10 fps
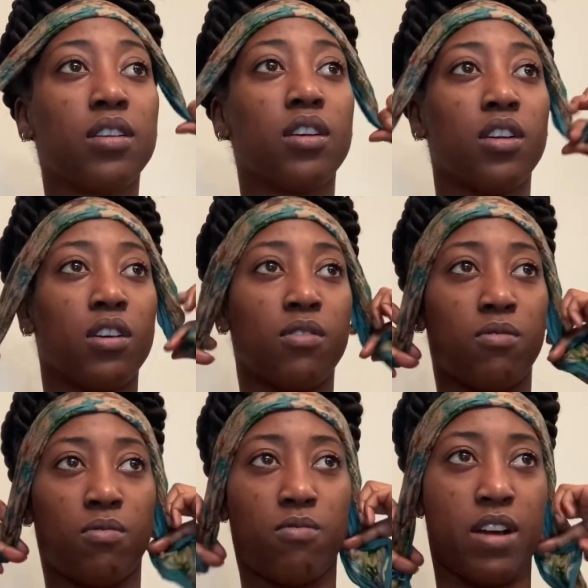right
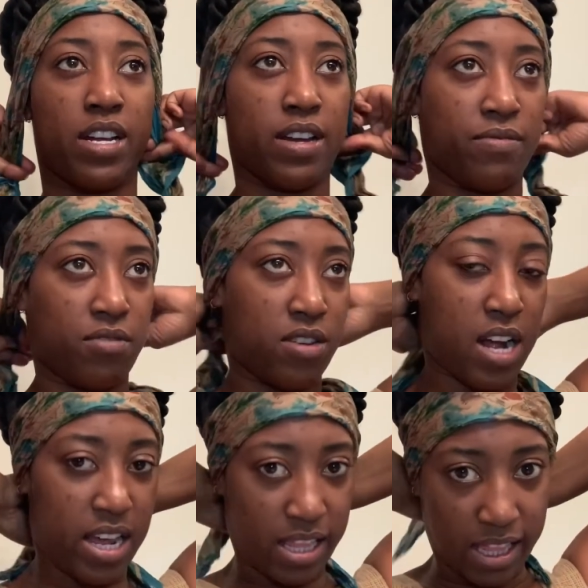after I
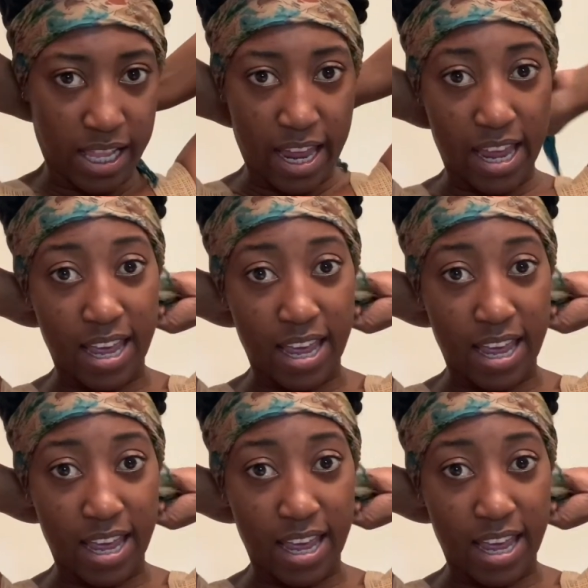lay it